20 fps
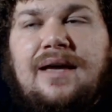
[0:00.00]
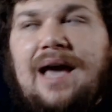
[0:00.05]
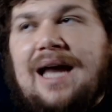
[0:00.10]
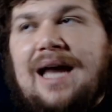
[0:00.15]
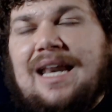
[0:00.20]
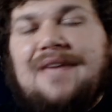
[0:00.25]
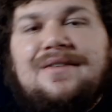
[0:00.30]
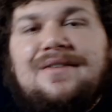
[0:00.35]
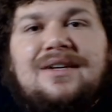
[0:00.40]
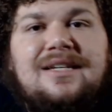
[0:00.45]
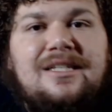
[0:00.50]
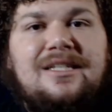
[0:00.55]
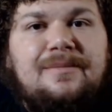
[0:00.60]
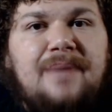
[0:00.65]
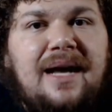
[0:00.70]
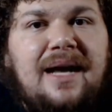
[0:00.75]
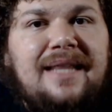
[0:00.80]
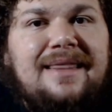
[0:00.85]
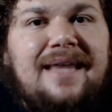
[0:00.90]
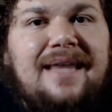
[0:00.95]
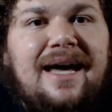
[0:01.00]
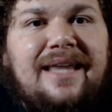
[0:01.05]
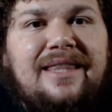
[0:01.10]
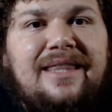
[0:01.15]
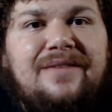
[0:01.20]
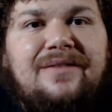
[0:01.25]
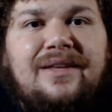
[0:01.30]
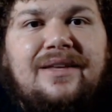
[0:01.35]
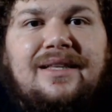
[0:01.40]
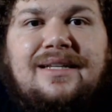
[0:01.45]
and even despite that,
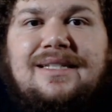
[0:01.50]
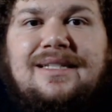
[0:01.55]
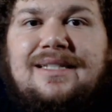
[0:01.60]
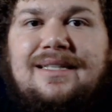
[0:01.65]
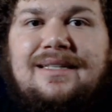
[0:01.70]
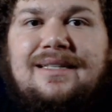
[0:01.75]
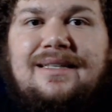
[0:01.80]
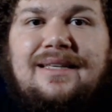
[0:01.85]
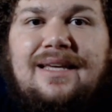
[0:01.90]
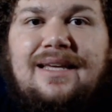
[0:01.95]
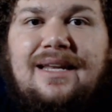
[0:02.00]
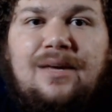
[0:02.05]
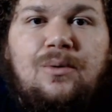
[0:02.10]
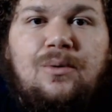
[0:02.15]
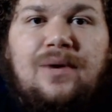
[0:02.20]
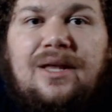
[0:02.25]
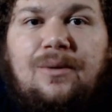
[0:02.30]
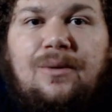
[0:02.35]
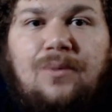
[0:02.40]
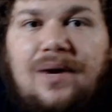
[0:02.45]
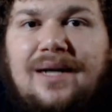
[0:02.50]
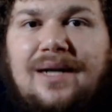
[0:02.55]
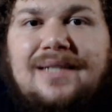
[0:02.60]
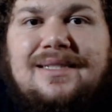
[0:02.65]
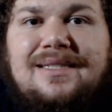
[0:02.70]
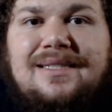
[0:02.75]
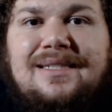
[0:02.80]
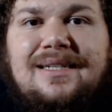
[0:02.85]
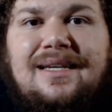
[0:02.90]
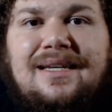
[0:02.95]
the villain is getting what he
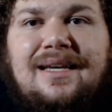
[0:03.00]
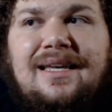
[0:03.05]
wants,